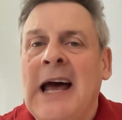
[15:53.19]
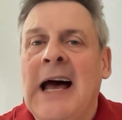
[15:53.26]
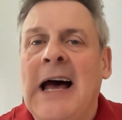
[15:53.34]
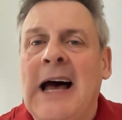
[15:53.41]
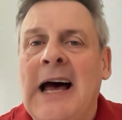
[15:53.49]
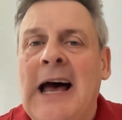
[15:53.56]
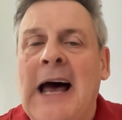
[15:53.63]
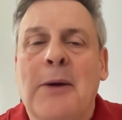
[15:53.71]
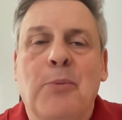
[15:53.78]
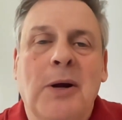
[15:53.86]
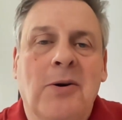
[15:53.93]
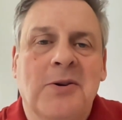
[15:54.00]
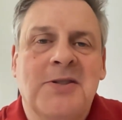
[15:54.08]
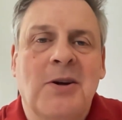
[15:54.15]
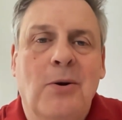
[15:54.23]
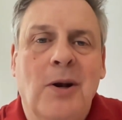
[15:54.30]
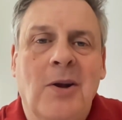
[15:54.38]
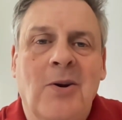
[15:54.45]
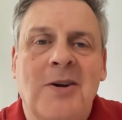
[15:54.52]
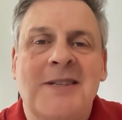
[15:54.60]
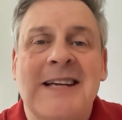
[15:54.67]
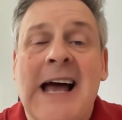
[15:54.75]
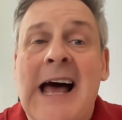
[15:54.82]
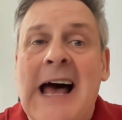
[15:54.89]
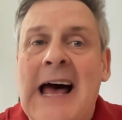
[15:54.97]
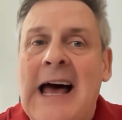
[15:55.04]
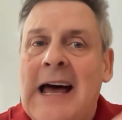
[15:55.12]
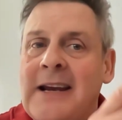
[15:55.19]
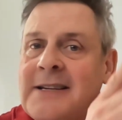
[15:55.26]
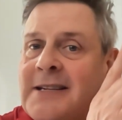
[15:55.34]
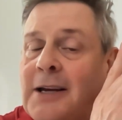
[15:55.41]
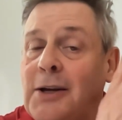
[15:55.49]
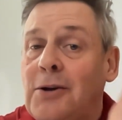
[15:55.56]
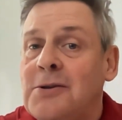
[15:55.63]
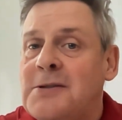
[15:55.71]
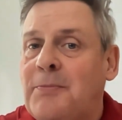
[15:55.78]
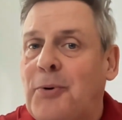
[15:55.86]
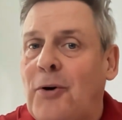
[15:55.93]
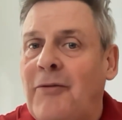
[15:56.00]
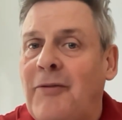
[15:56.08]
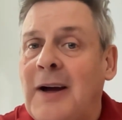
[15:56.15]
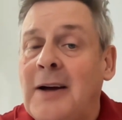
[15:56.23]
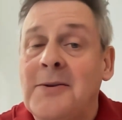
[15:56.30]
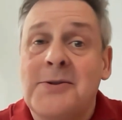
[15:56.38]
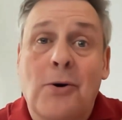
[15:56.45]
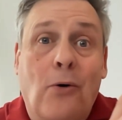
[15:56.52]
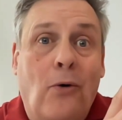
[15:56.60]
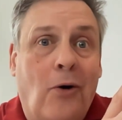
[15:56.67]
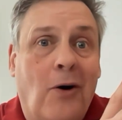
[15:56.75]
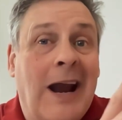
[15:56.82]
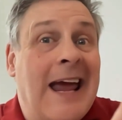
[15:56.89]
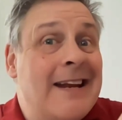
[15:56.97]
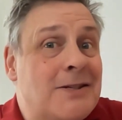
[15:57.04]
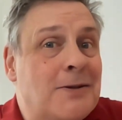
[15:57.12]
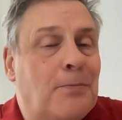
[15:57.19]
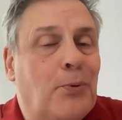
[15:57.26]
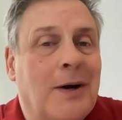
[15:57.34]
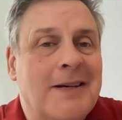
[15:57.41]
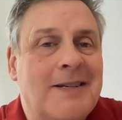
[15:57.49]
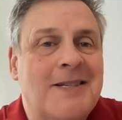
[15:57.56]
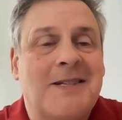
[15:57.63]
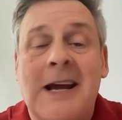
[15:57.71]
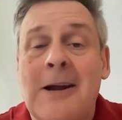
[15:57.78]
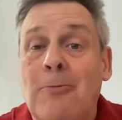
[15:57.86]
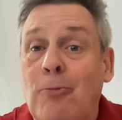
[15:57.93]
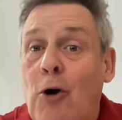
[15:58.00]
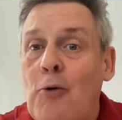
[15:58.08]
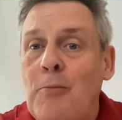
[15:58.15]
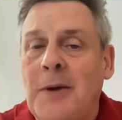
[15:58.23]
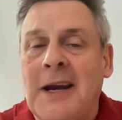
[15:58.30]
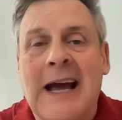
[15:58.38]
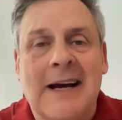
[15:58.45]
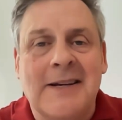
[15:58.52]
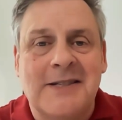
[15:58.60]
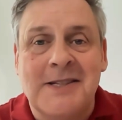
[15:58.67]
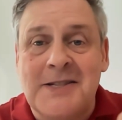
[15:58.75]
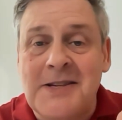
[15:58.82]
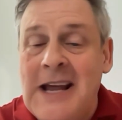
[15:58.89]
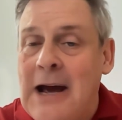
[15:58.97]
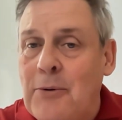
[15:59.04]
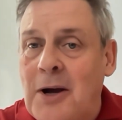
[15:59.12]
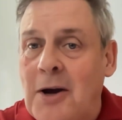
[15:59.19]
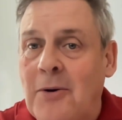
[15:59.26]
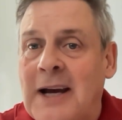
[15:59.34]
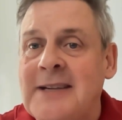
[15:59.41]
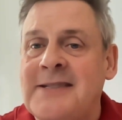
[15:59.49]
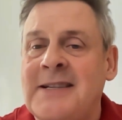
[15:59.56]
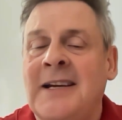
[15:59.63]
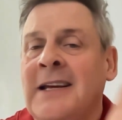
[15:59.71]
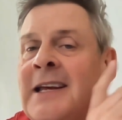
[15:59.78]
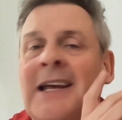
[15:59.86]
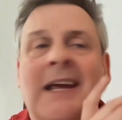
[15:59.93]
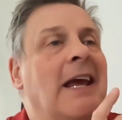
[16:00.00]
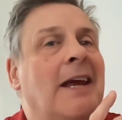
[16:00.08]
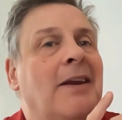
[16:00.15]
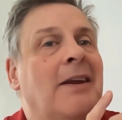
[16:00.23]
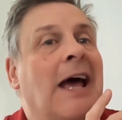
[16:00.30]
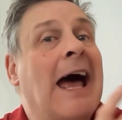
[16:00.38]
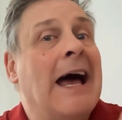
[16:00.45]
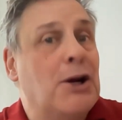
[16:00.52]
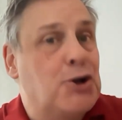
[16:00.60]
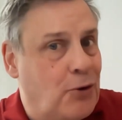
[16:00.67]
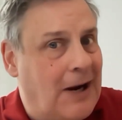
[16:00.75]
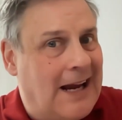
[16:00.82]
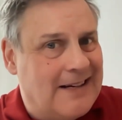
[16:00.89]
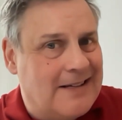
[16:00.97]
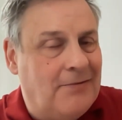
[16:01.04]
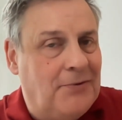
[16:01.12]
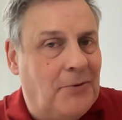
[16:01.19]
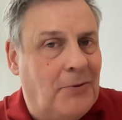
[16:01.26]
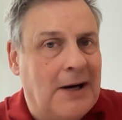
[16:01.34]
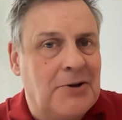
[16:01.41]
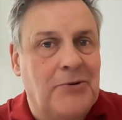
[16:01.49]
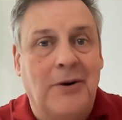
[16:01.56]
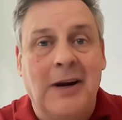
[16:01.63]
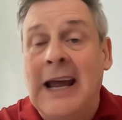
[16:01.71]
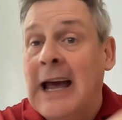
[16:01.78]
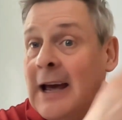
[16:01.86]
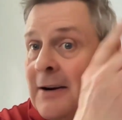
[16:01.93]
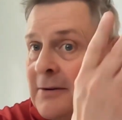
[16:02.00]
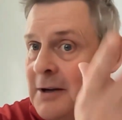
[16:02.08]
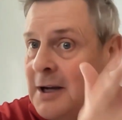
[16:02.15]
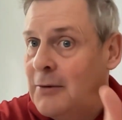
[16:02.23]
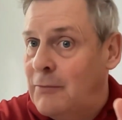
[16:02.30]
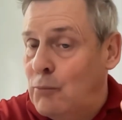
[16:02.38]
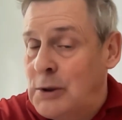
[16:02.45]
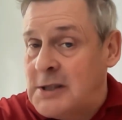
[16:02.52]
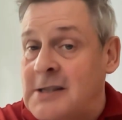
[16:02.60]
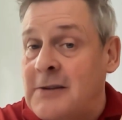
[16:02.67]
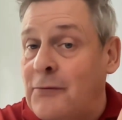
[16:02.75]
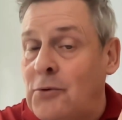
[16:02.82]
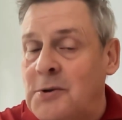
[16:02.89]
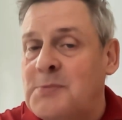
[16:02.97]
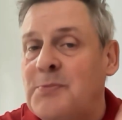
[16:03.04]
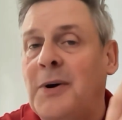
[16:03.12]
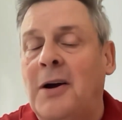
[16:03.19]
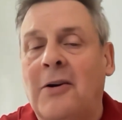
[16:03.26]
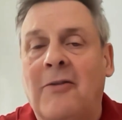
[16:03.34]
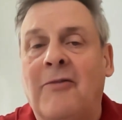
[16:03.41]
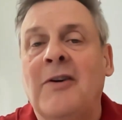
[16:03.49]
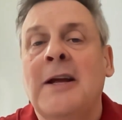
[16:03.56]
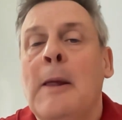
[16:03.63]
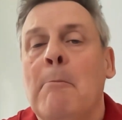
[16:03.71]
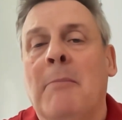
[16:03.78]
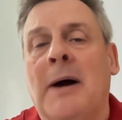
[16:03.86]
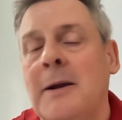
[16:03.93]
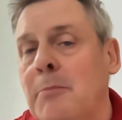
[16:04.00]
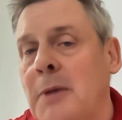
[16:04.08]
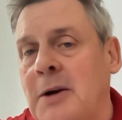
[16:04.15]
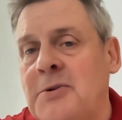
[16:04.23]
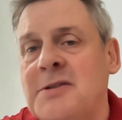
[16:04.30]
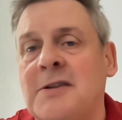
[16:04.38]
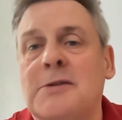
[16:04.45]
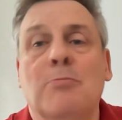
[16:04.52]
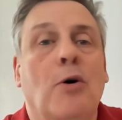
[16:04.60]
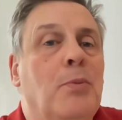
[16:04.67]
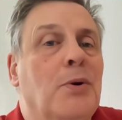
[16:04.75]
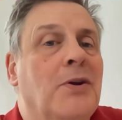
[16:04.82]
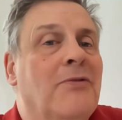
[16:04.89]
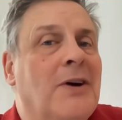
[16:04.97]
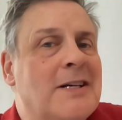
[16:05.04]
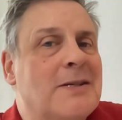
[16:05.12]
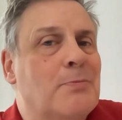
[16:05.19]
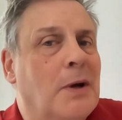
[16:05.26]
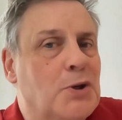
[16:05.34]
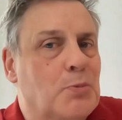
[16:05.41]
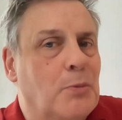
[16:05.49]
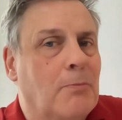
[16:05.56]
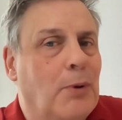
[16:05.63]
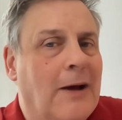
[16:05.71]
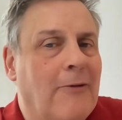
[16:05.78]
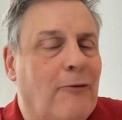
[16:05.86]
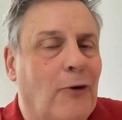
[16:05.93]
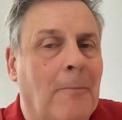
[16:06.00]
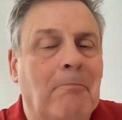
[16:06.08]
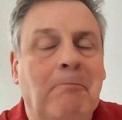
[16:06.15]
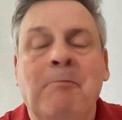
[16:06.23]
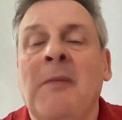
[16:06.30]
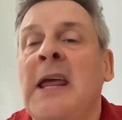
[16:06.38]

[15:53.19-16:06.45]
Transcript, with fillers: Uh, and we also looked at user profiles, or enterprise state roaming as it's now known as, in Azure Active Directory, and which course part of my Microsoft's mobile device management platform.